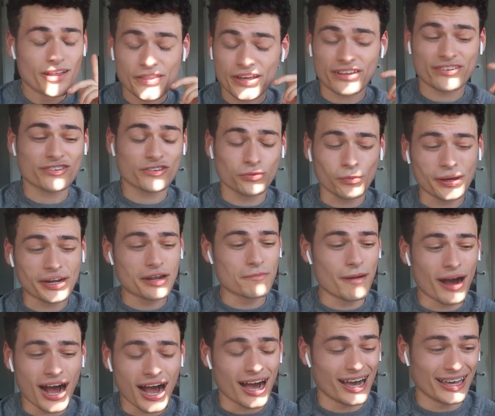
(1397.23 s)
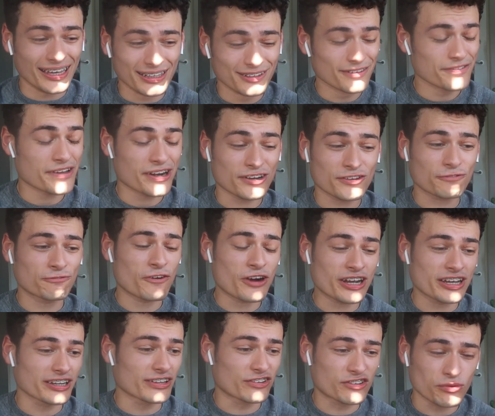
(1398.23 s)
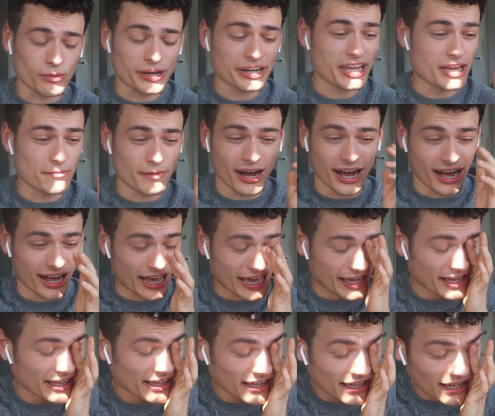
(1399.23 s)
There's sweat in my eye. There's fucking sweat in my eye.